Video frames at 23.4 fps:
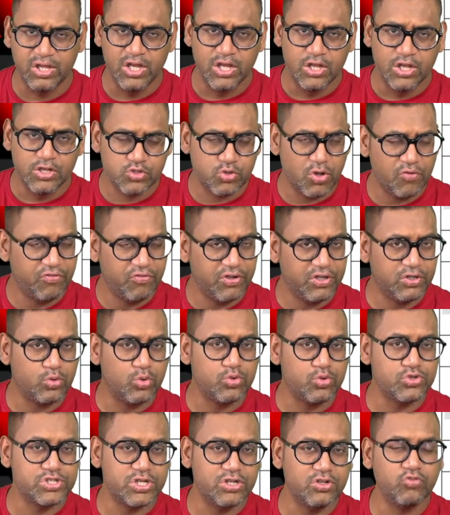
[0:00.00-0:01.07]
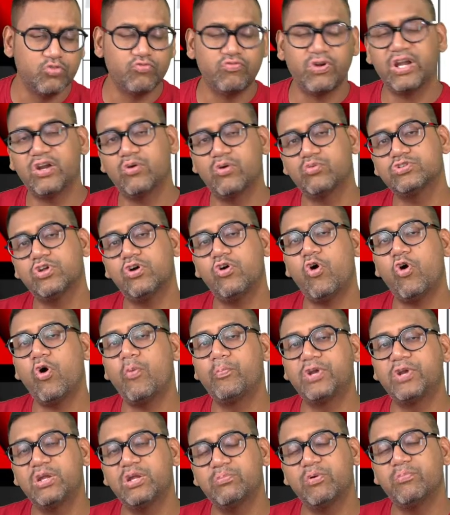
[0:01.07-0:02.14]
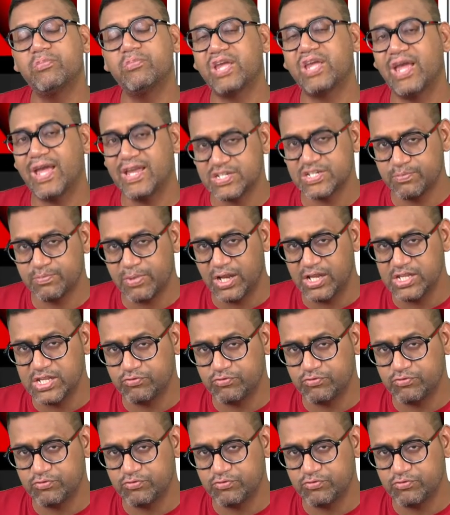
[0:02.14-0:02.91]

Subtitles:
So a fit question to find out the optimum cash balance,